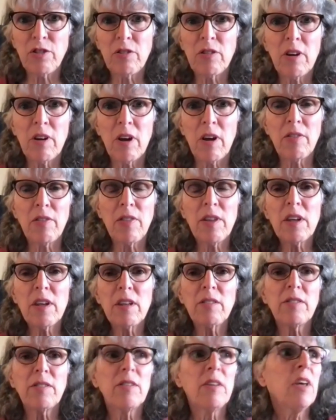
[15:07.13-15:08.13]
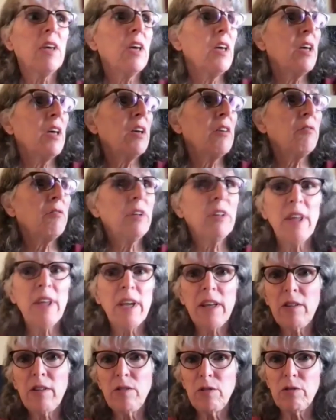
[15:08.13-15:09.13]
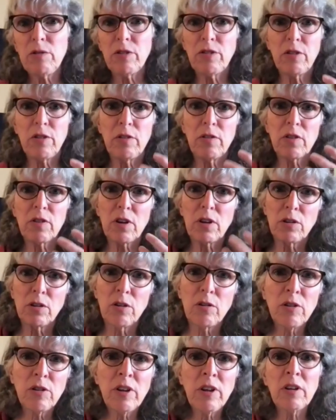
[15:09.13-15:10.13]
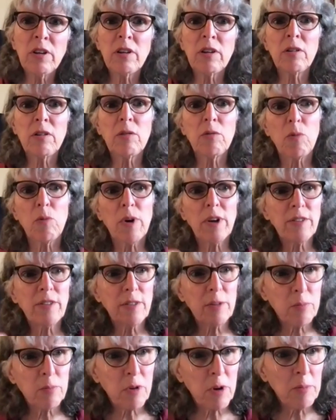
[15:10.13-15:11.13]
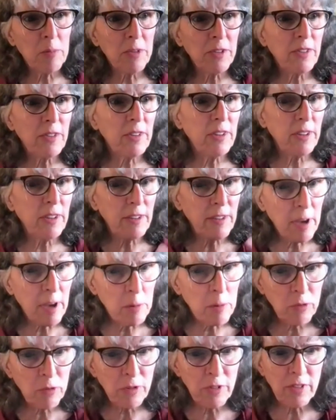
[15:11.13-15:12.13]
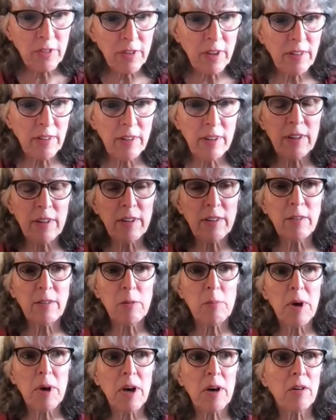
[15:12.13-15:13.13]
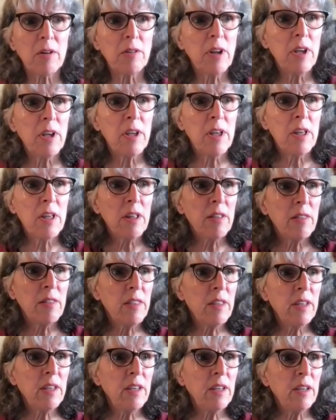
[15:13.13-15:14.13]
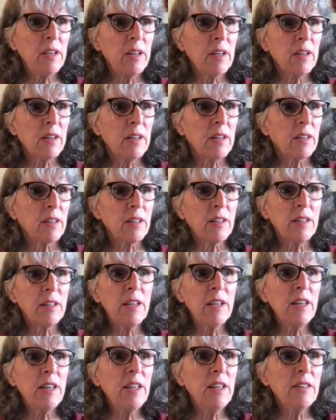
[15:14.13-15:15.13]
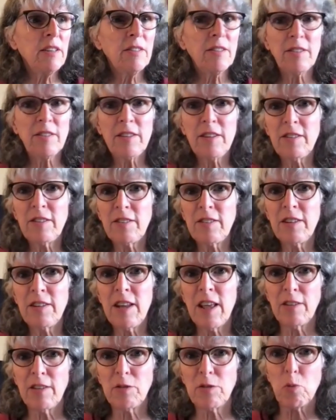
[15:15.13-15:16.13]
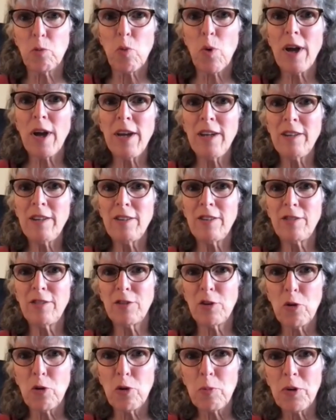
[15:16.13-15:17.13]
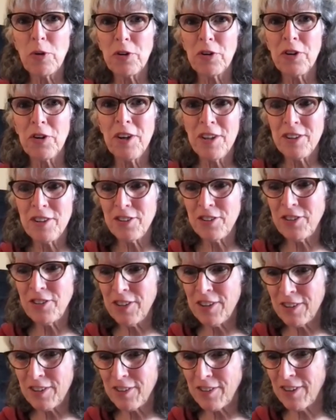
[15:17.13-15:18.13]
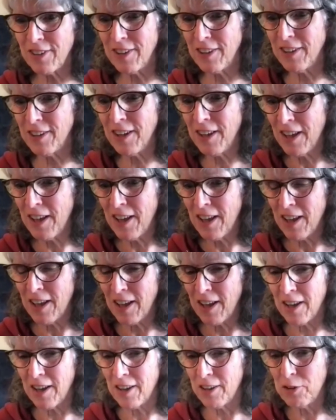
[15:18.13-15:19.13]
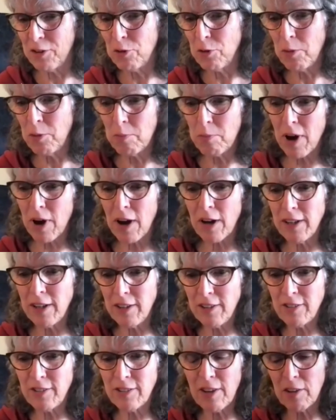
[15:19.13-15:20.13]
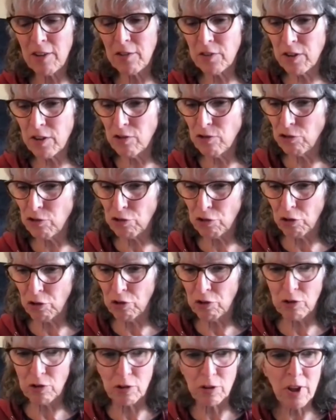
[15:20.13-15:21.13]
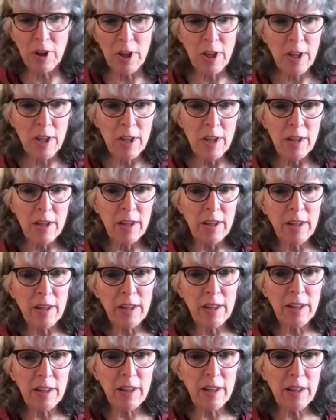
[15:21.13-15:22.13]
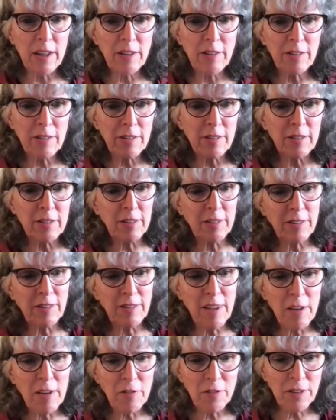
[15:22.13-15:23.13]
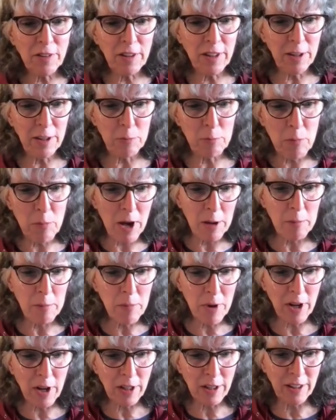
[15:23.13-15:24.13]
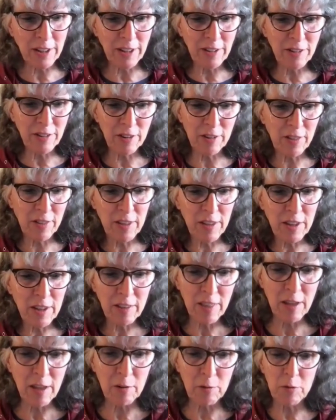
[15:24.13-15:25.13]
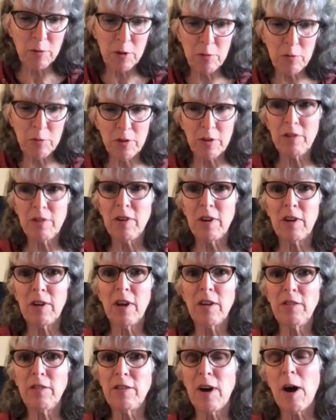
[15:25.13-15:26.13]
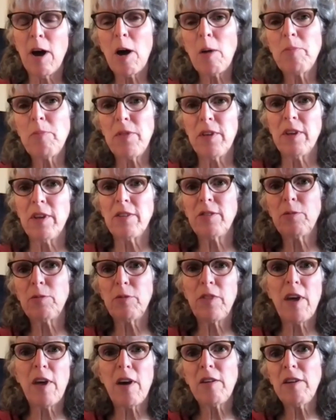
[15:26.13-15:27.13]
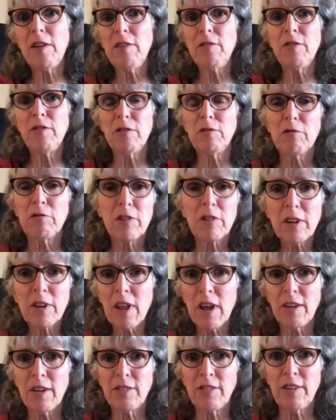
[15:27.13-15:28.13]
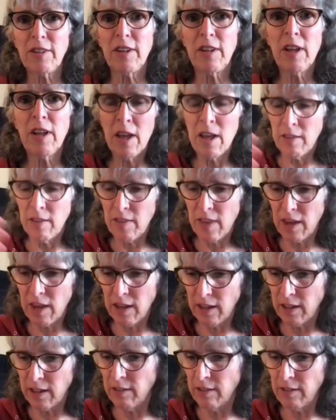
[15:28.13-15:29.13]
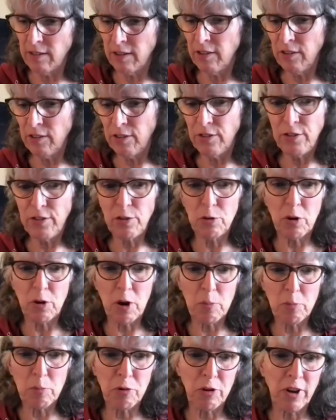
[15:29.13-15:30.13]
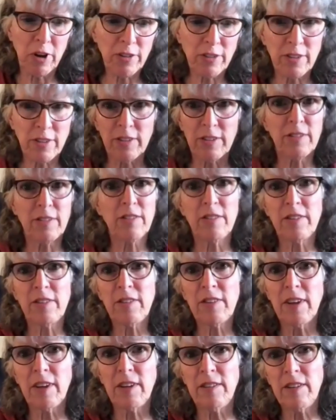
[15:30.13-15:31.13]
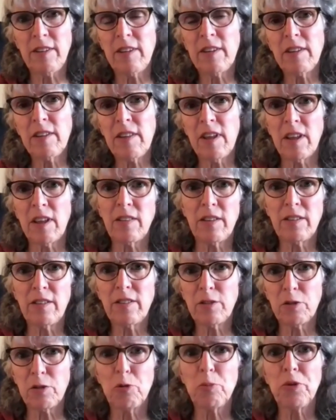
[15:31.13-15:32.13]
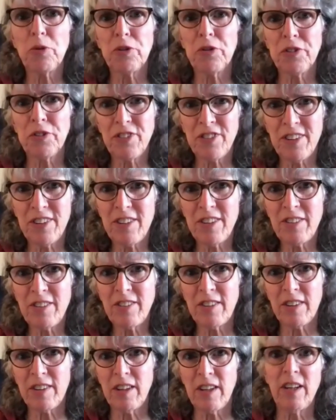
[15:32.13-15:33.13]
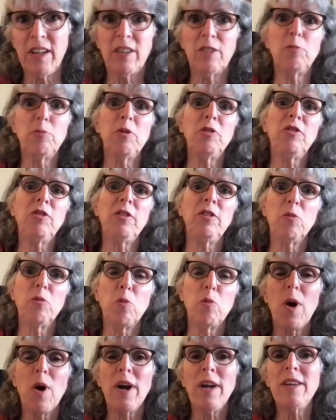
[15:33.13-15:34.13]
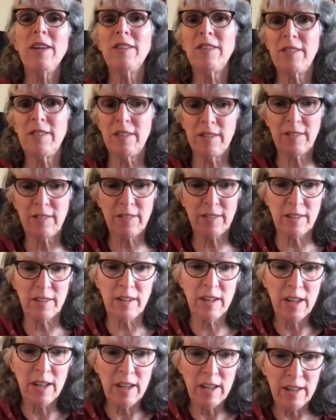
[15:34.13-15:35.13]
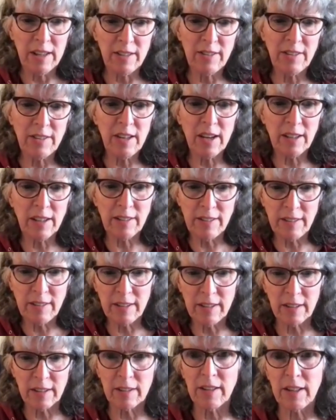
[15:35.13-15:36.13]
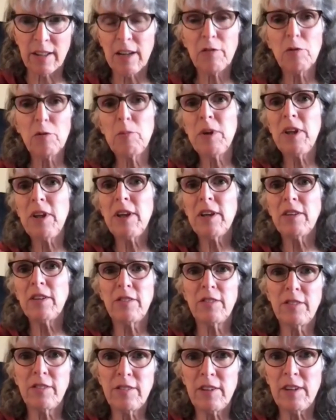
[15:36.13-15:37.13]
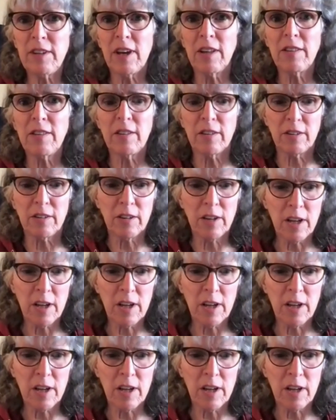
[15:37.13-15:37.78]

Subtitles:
I think it's related to our sort of colonial white supremacy, temperance ideas about the Canadian citizen as a white, sober citizen who embodies self-control. It's definitely mind-boggling to think that we would adopt this without even realizing that it continues to our presence. This idea that the sober citizen, and especially the white citizen, is the ideal and everybody else is the other.